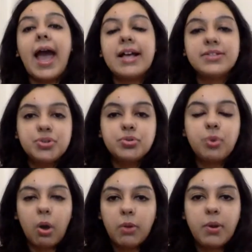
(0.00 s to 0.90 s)
has to
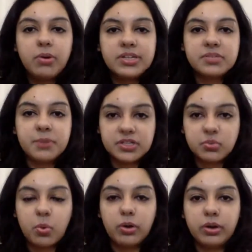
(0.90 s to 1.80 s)
talk about
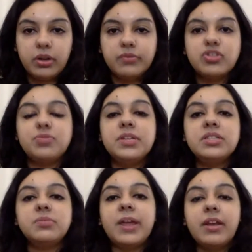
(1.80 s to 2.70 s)
express warranty, which
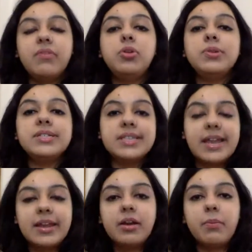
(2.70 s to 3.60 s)
means whenever you are
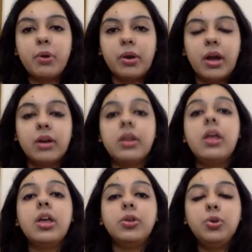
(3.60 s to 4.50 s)
selling a product,
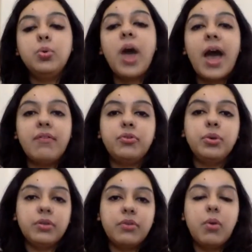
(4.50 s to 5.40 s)
you have
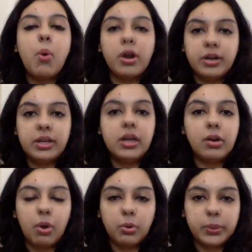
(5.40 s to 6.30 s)
to give a warranty
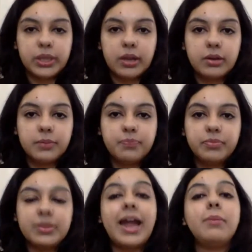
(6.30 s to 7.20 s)
along with that.
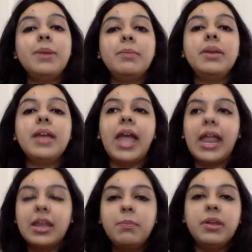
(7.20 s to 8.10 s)
That may be
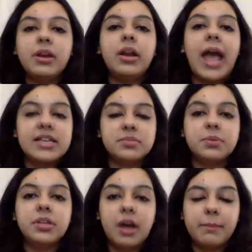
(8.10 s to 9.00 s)
any period as
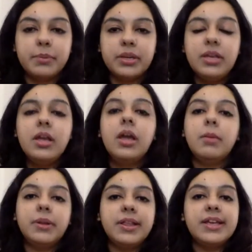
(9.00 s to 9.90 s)
per the company,
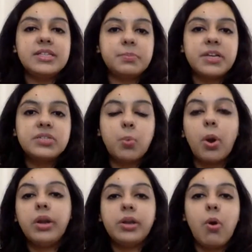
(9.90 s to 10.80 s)
but the express
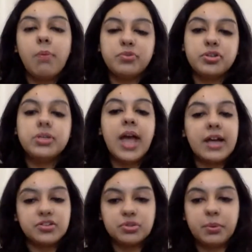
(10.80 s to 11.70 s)
warranty option
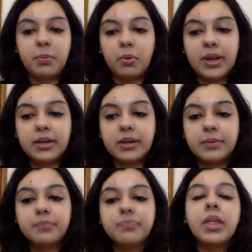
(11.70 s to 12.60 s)
has to be
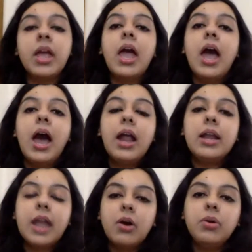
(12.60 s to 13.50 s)
provided.
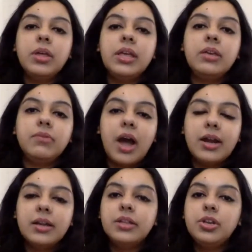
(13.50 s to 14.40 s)
Now, if
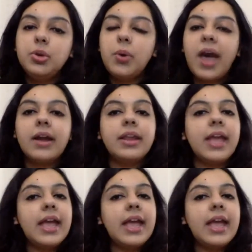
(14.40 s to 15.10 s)
under the new act,